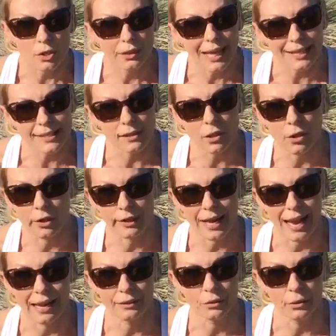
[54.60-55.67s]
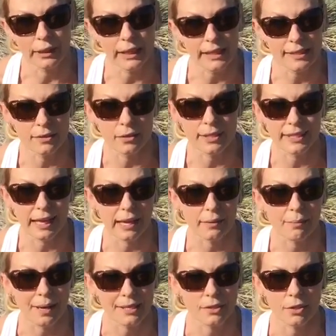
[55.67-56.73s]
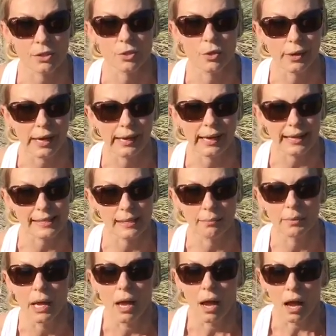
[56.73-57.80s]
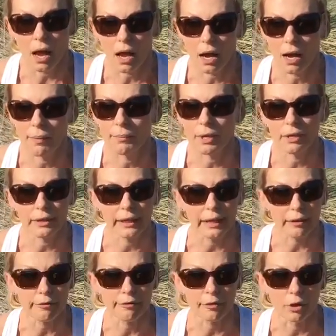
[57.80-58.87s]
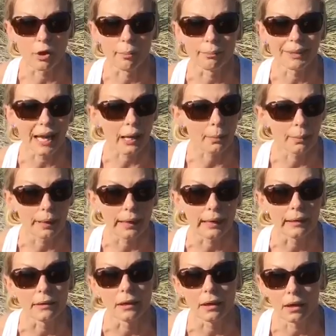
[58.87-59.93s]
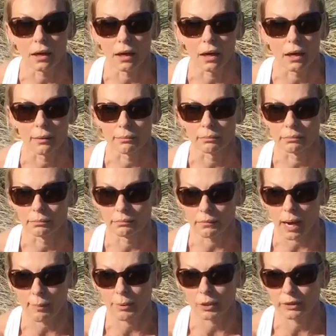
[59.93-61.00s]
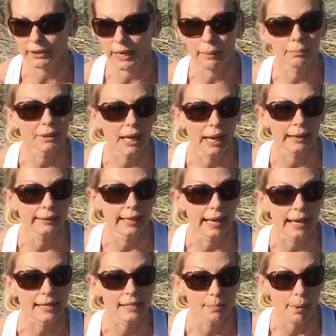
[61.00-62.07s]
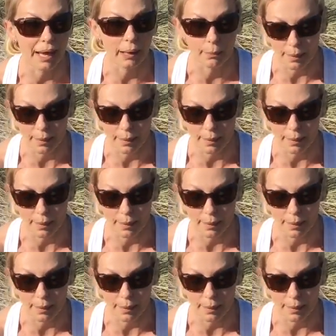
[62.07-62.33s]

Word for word: so let's learn how to release those tight muscles so you can get some um, relief from neck pain, um, upper trap tightness, back